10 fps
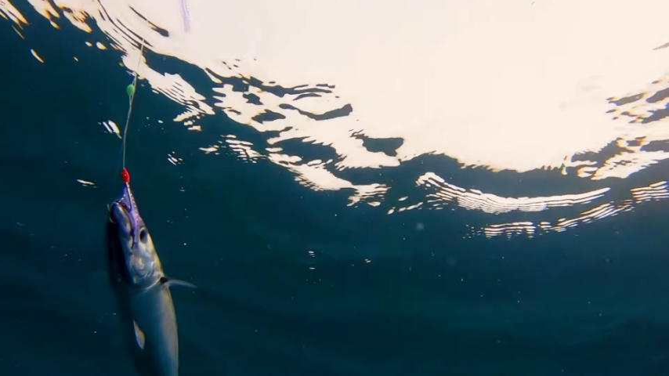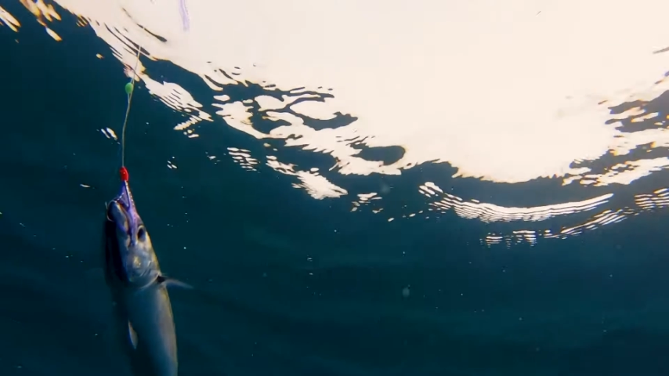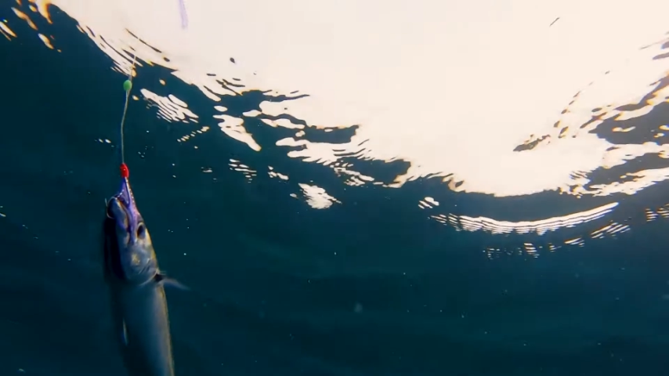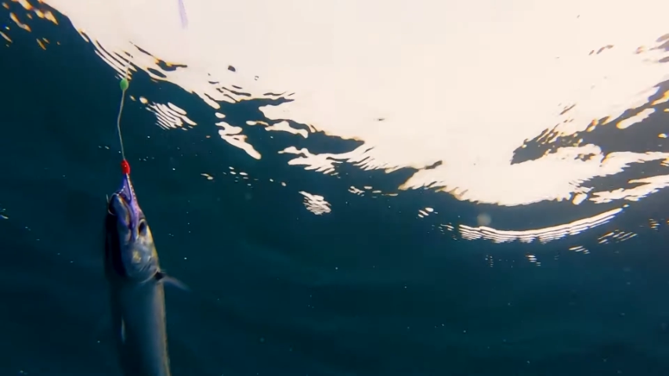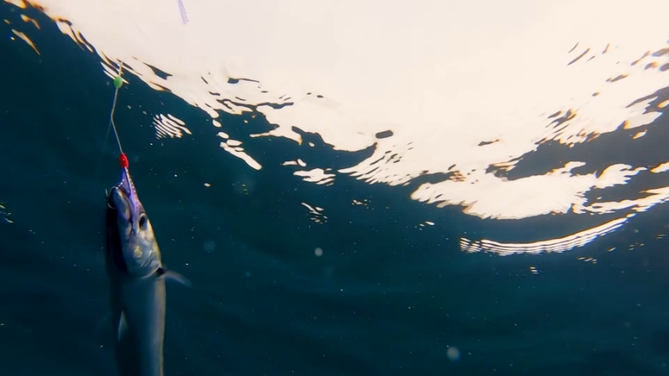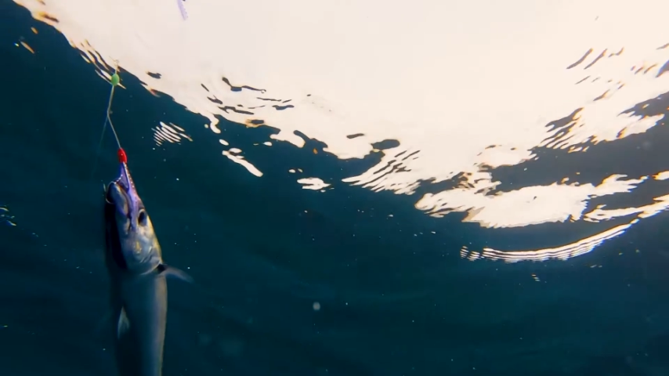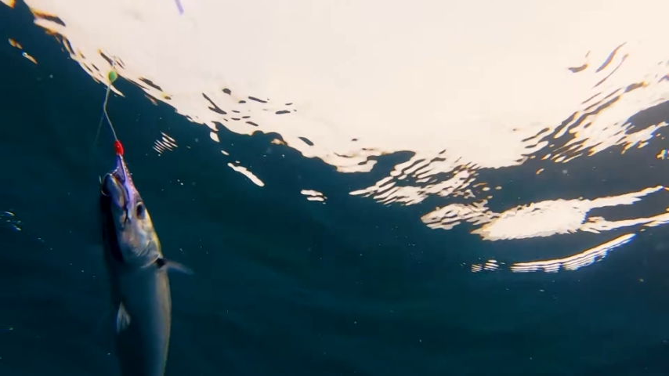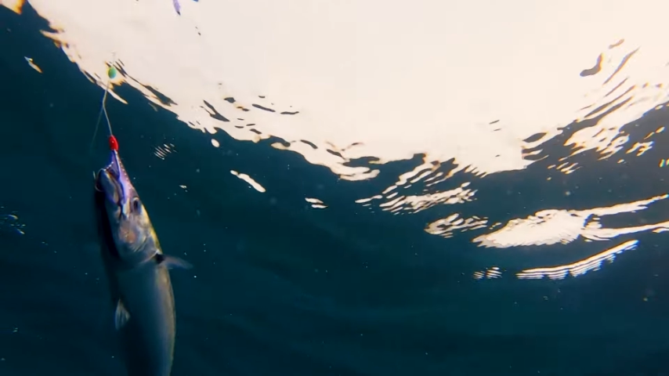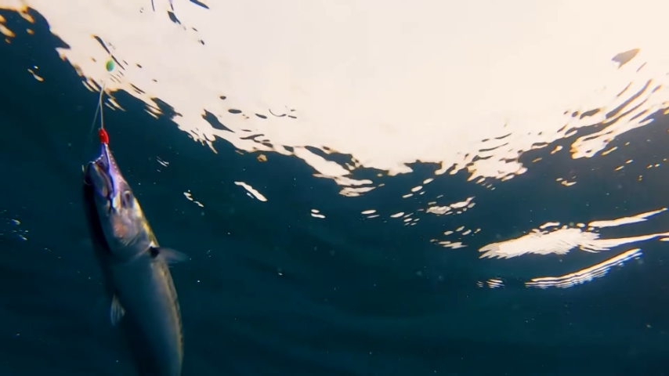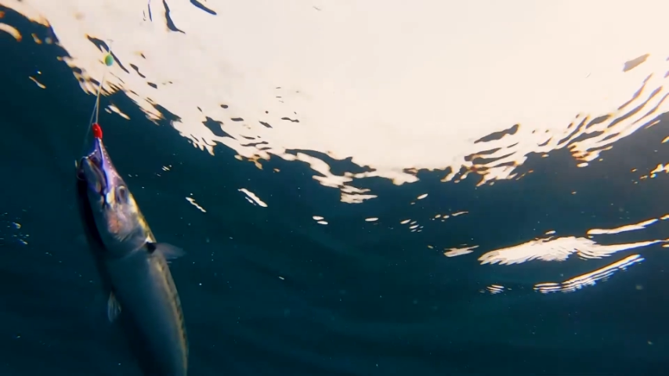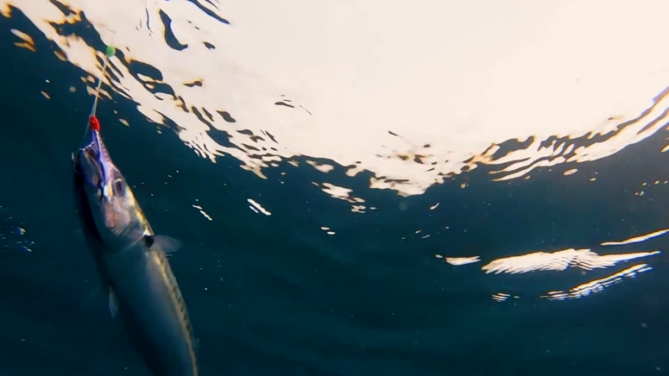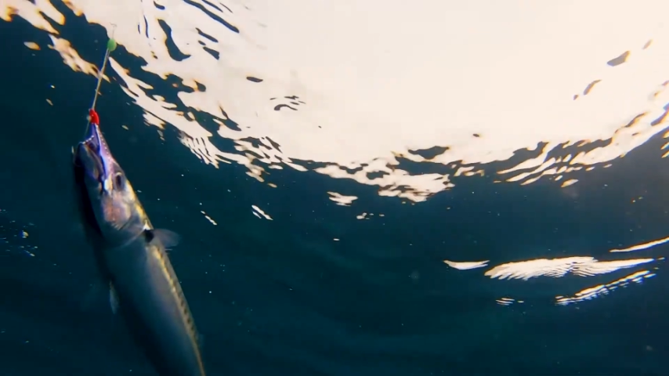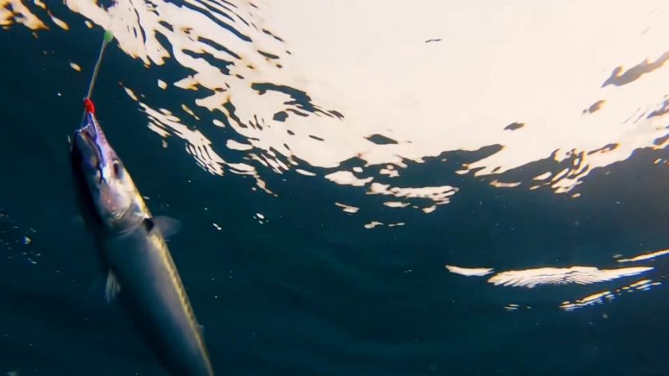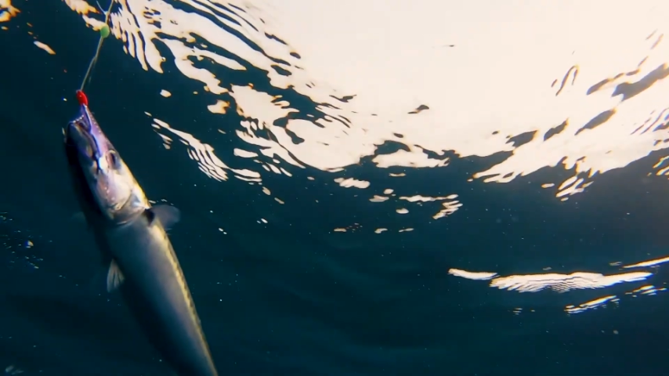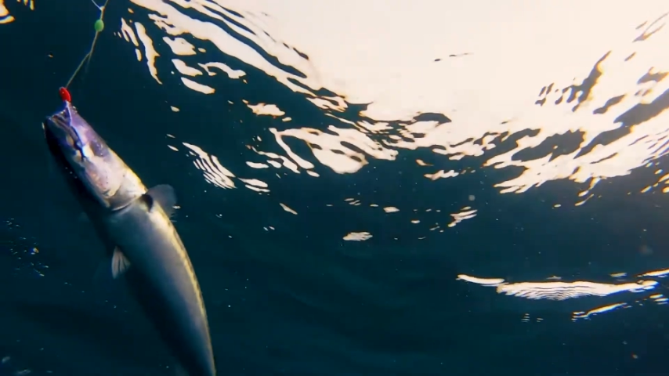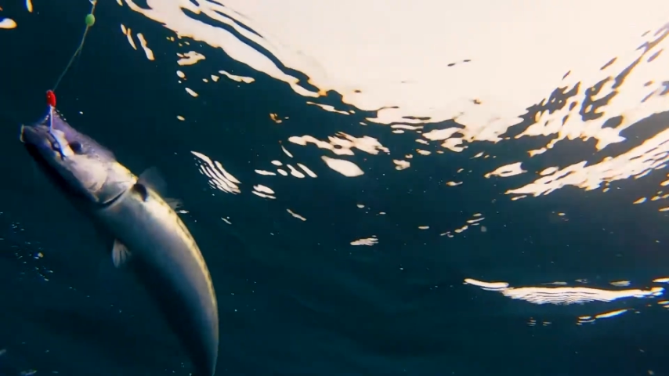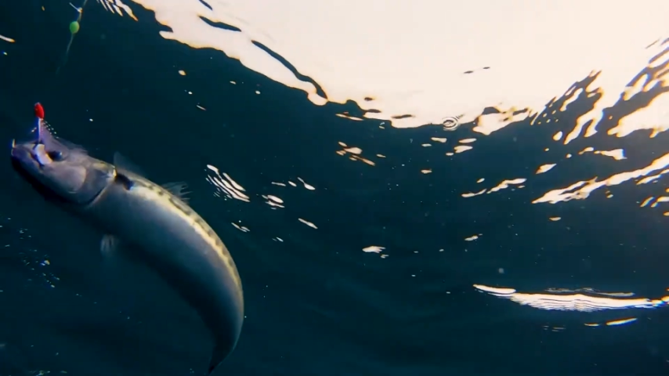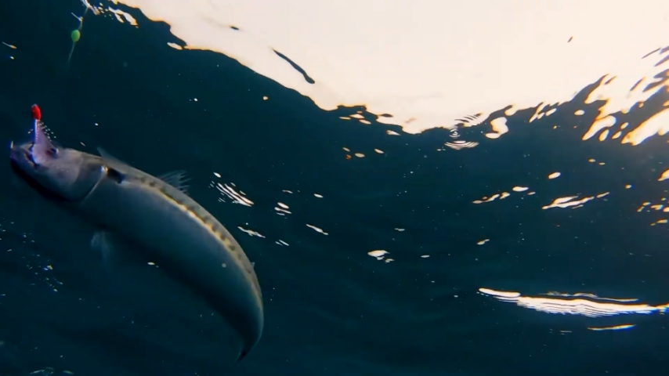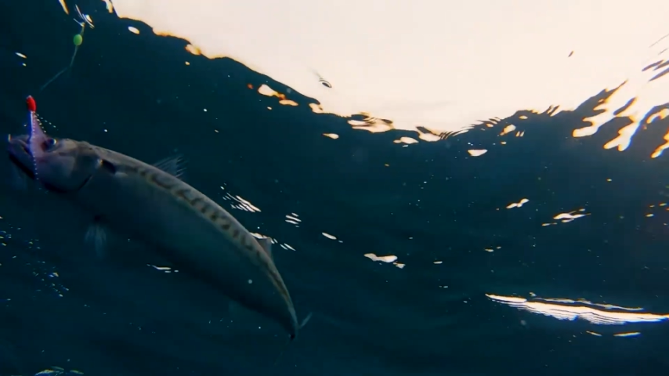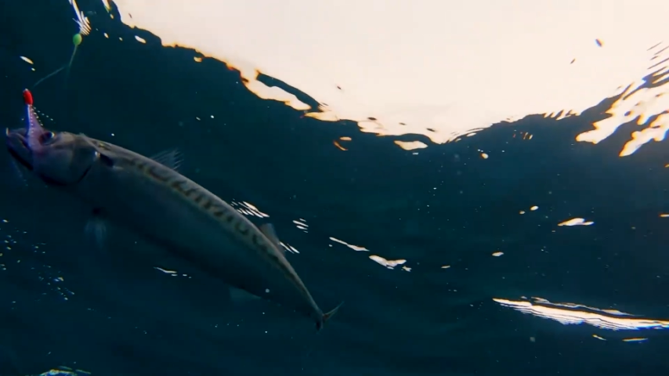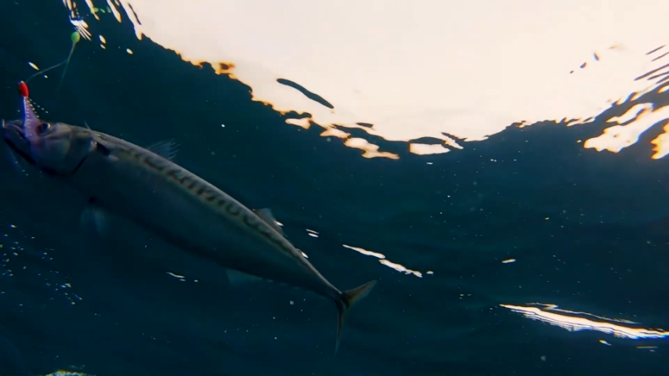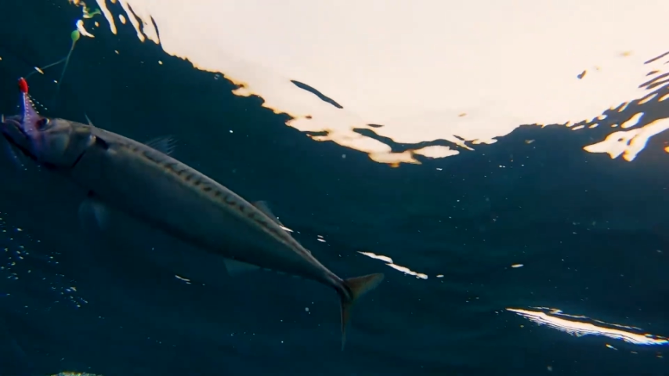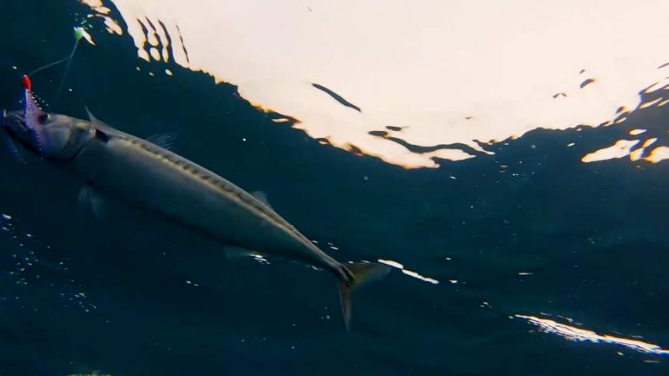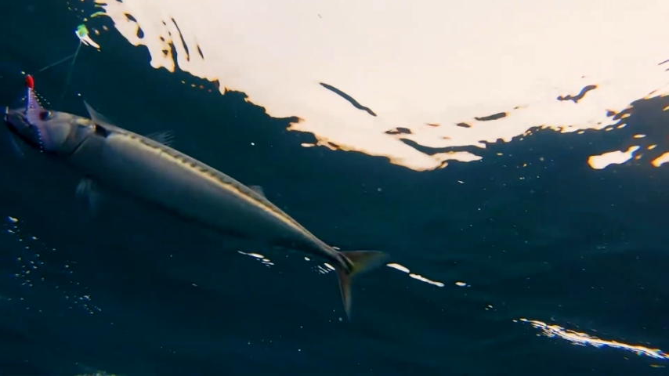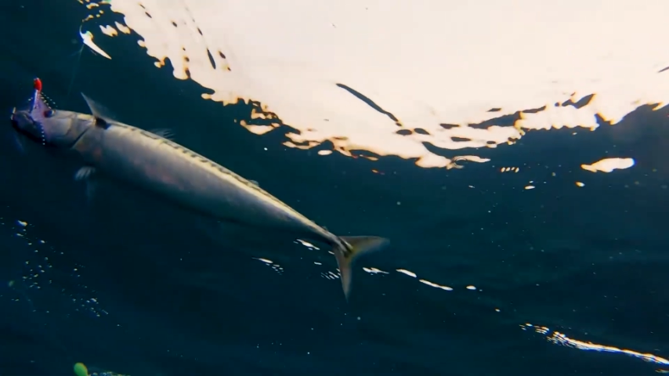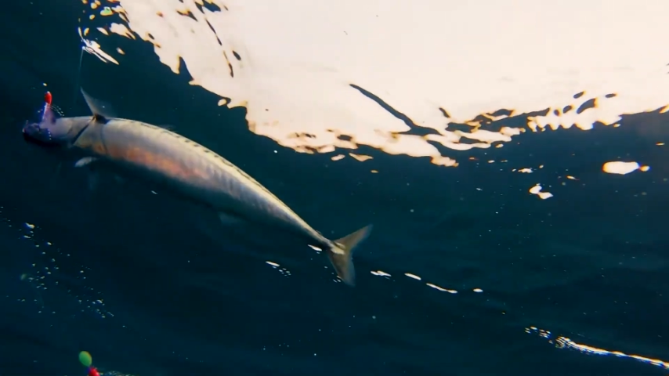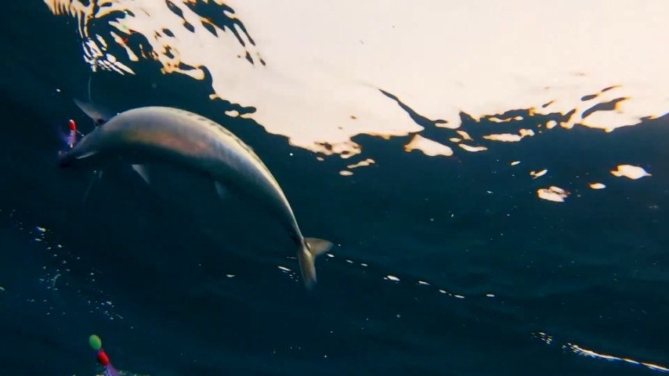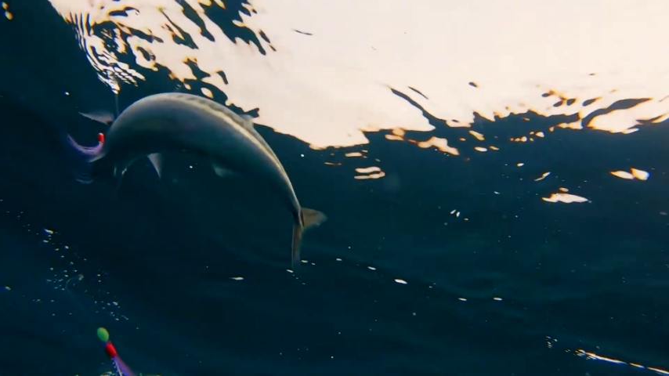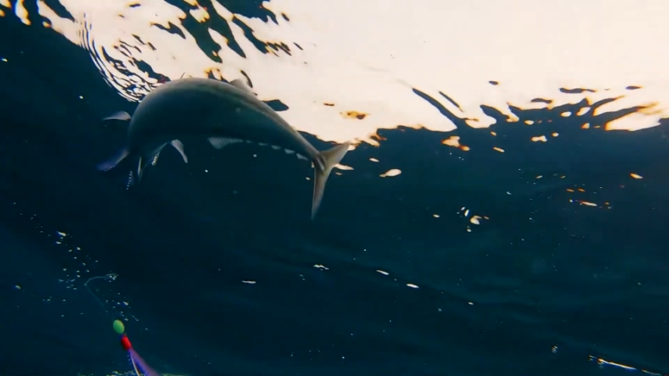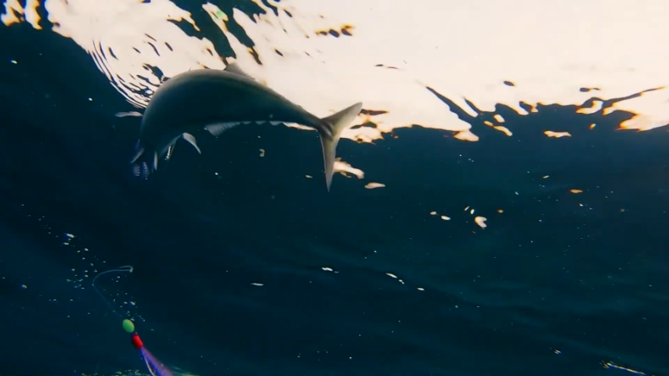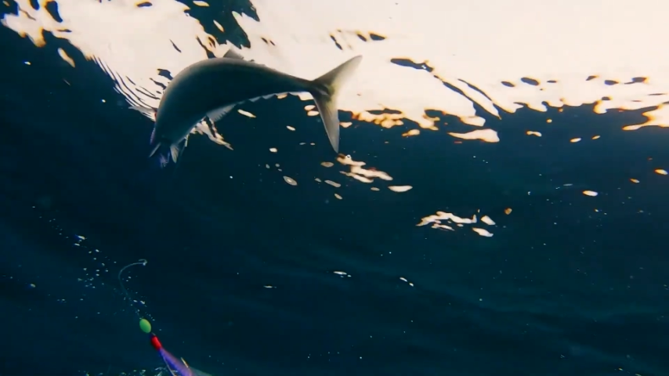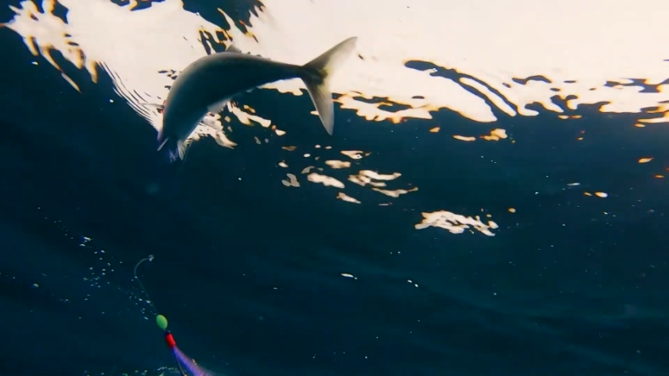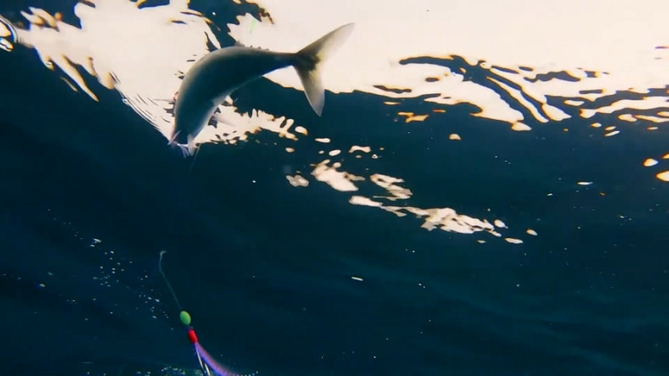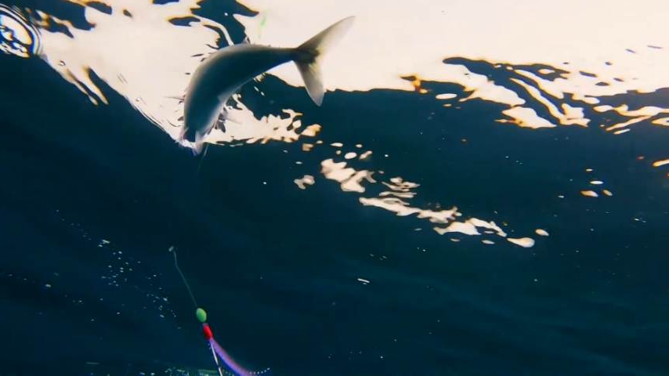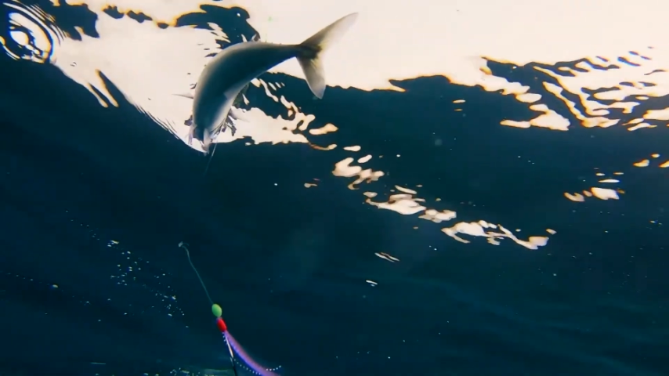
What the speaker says: Nobody's mouth can be seen.